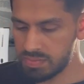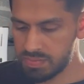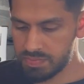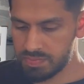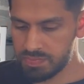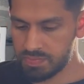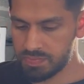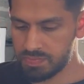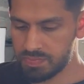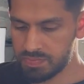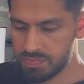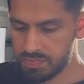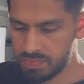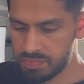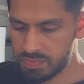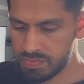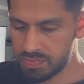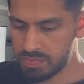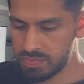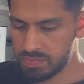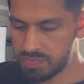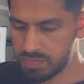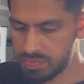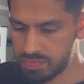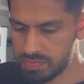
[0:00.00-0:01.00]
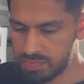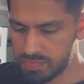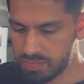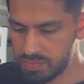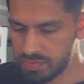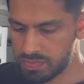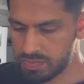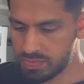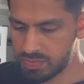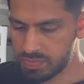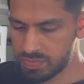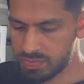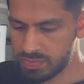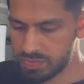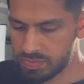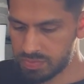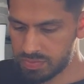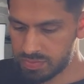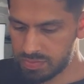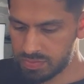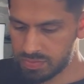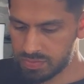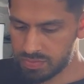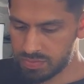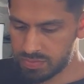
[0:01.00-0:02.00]

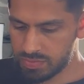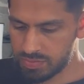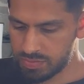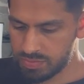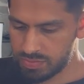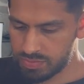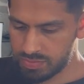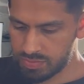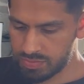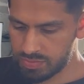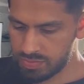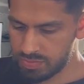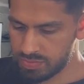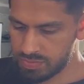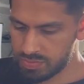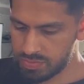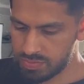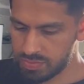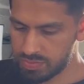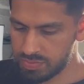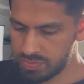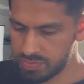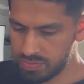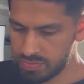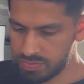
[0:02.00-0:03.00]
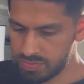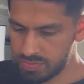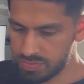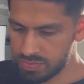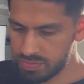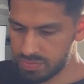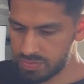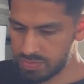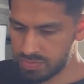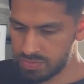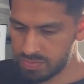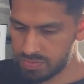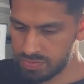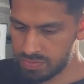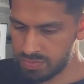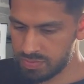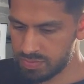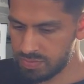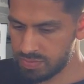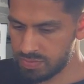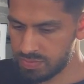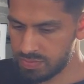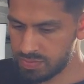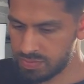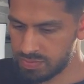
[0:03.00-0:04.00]

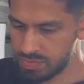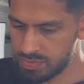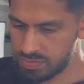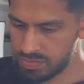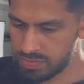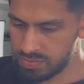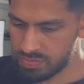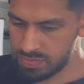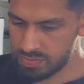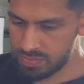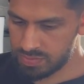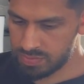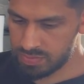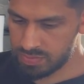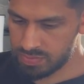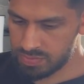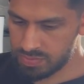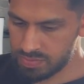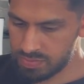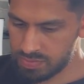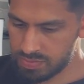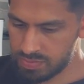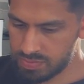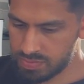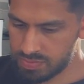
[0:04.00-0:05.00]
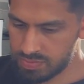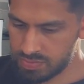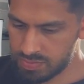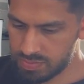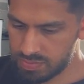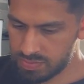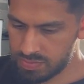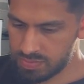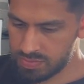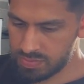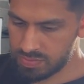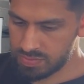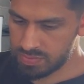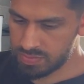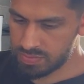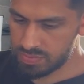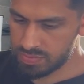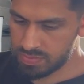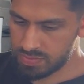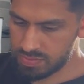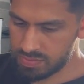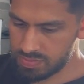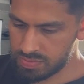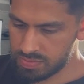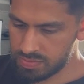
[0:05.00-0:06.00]

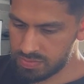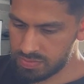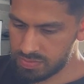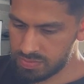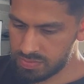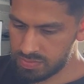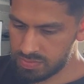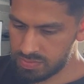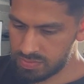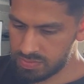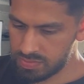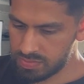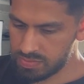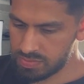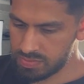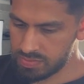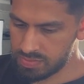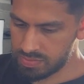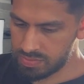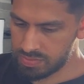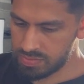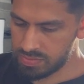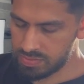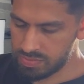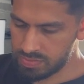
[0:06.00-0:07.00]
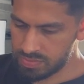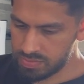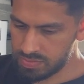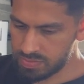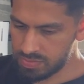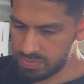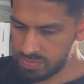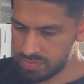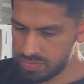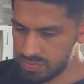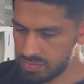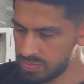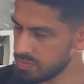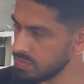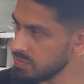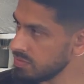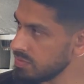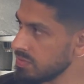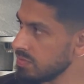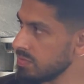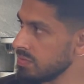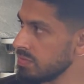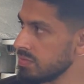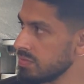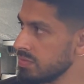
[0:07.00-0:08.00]
This person isn't speaking.